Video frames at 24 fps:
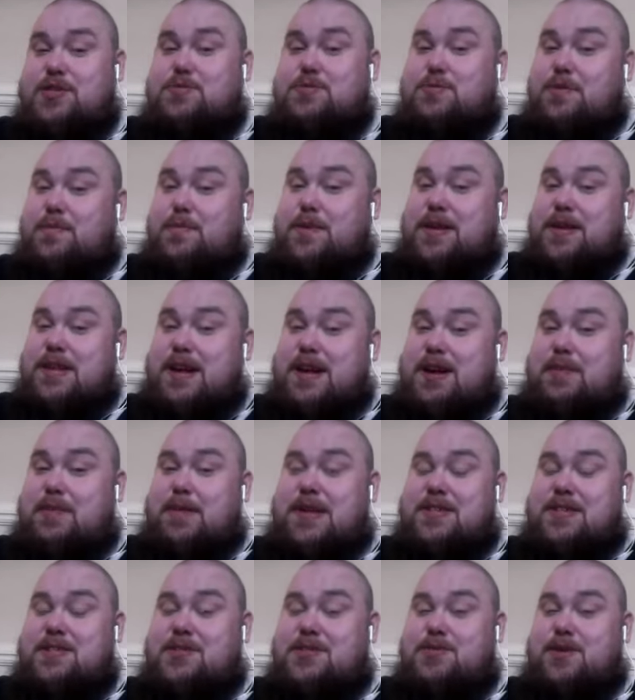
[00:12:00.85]
we repeat that
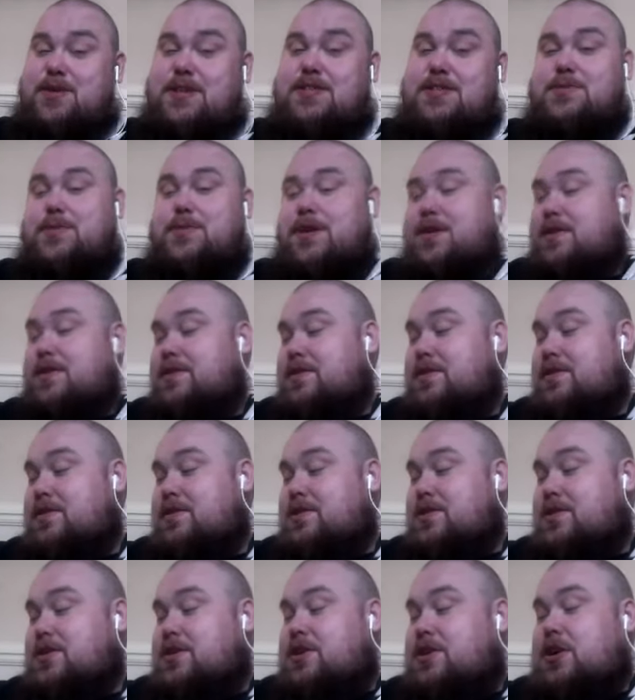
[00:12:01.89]
pattern twice as well.
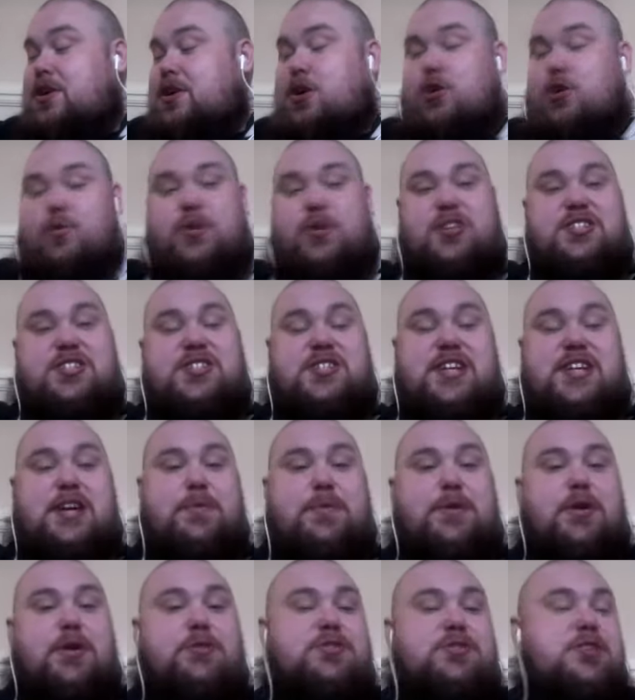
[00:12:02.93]
On the word C,
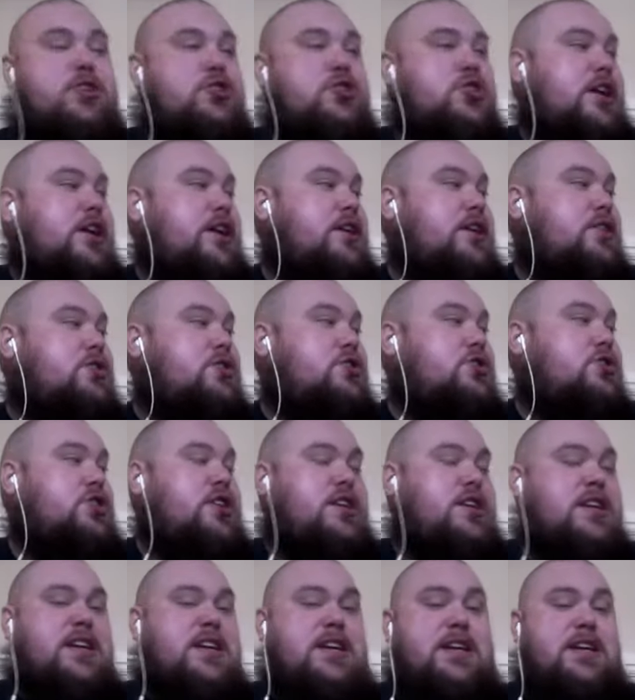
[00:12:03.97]
we go to the G.
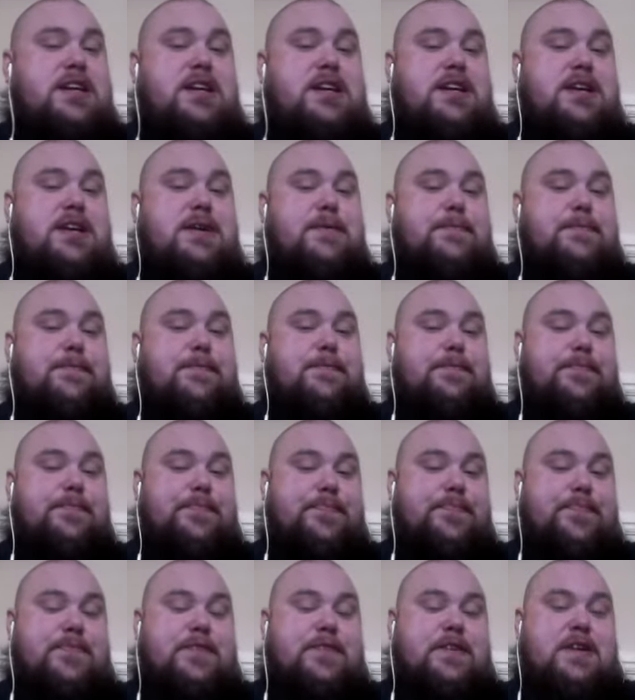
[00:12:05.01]
G.
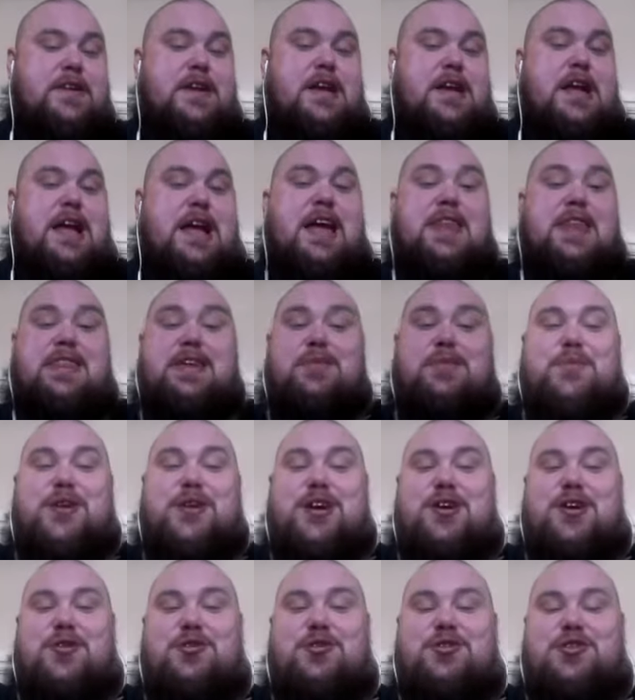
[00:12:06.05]
And then we
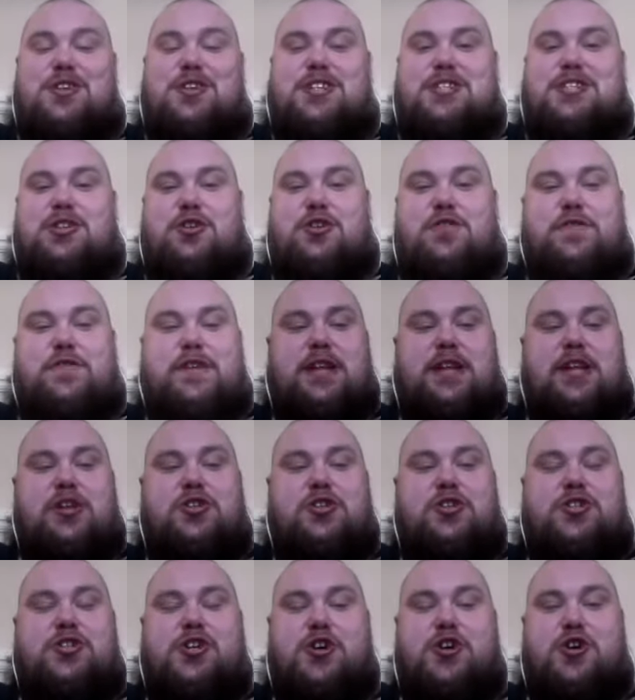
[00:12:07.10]
go to do this lovely little
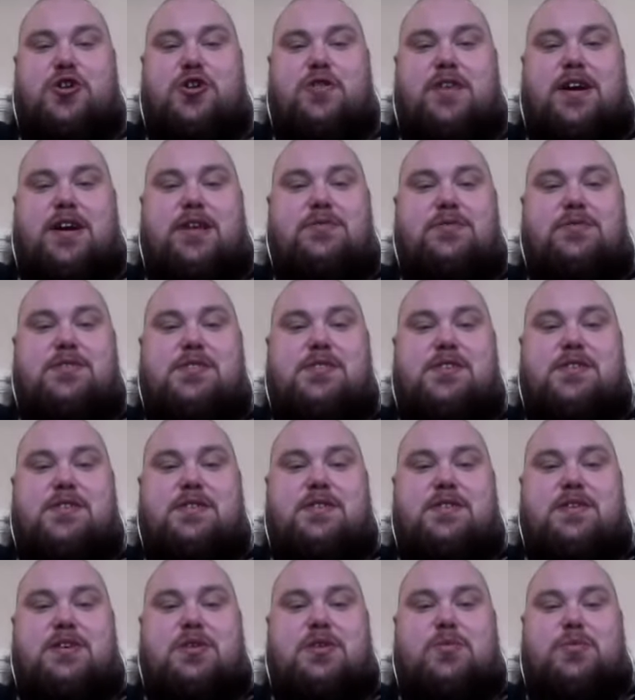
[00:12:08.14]
turnaround.
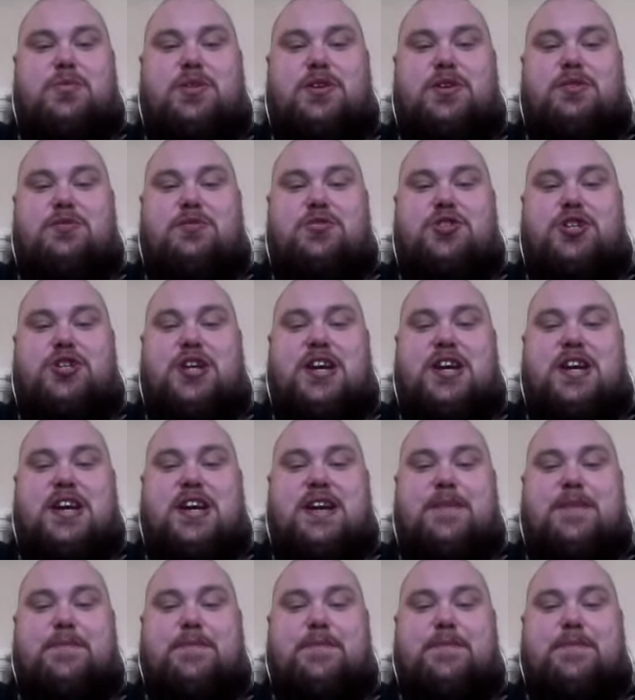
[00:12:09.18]
We do G